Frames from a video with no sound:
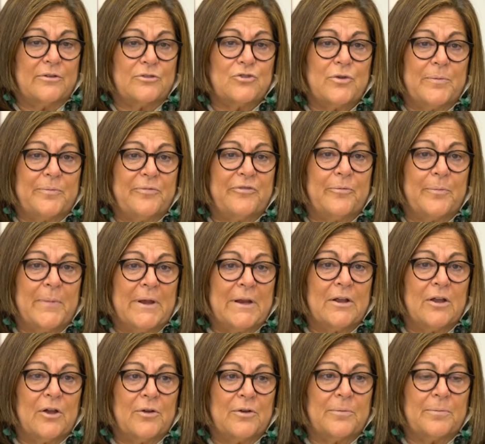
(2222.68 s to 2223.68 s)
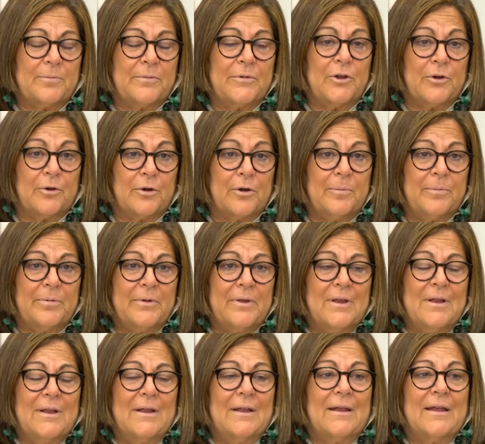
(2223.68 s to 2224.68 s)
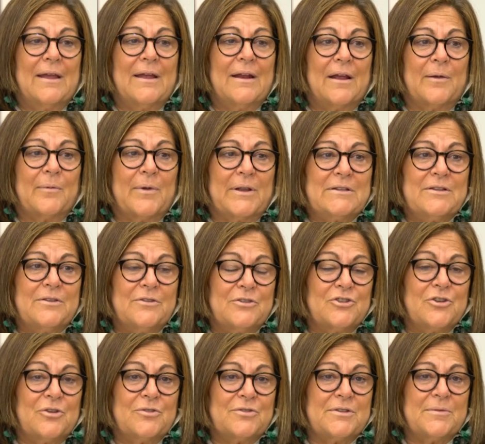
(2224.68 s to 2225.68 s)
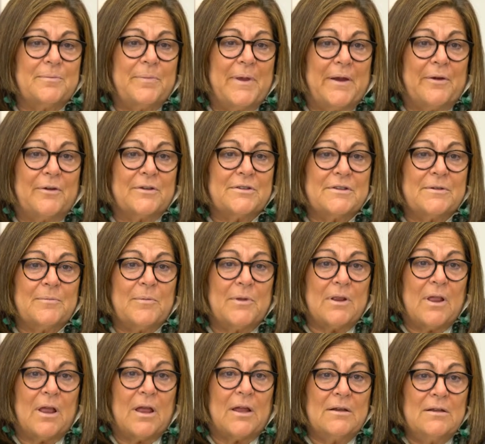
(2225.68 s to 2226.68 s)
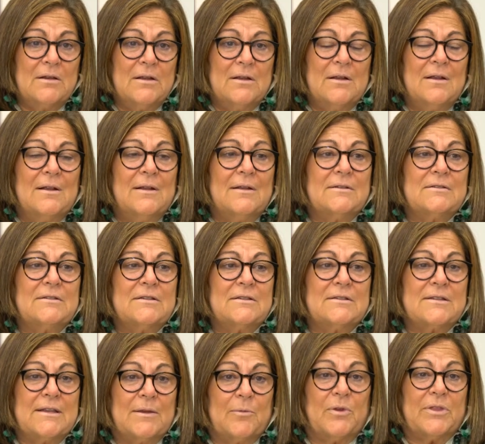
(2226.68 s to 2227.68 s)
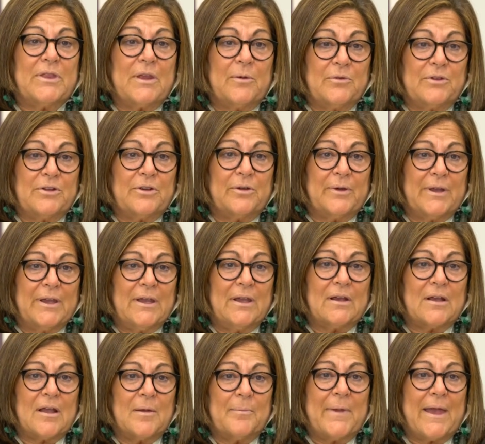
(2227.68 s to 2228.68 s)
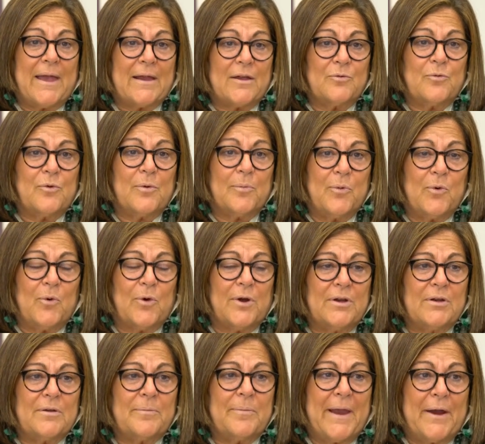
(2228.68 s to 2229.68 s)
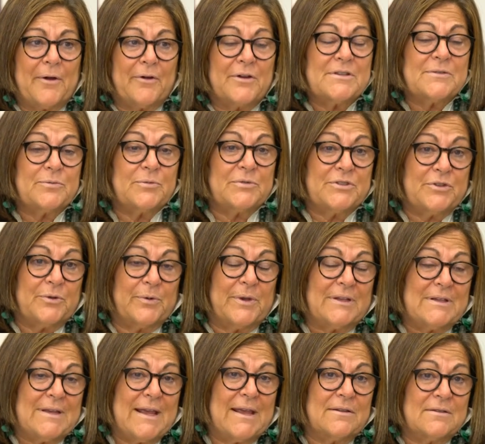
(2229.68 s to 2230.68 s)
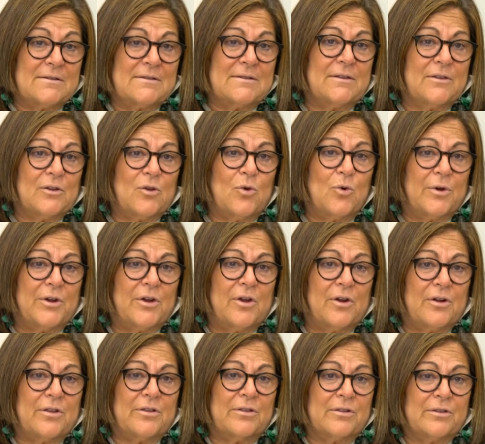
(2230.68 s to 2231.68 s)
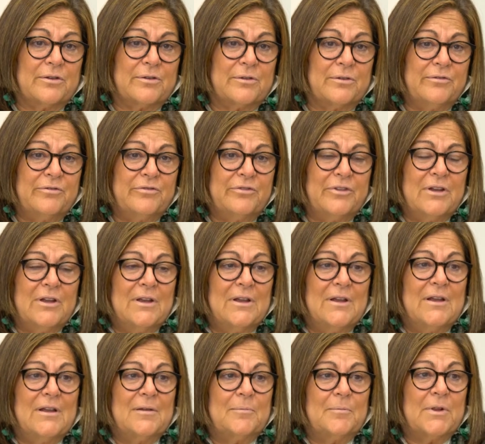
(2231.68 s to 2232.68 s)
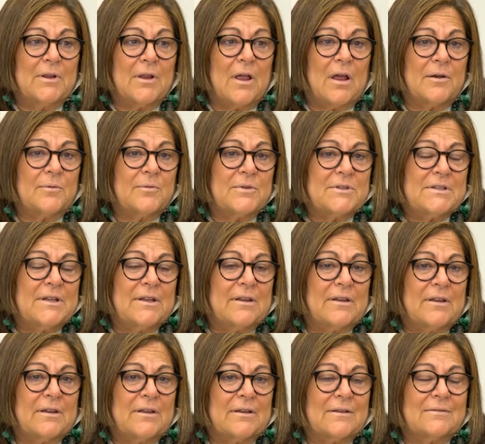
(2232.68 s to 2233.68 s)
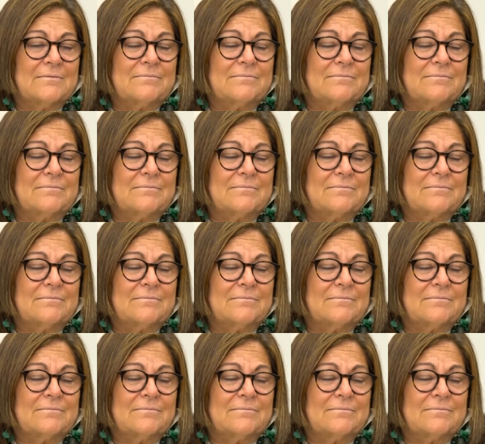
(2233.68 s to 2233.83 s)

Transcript: a trip for me to go to Europe, and I went to the shows in Paris and Milan to see what they were doing and come back and report. And Paris was doing tents in the courtyard of the Louvre. Milan was in the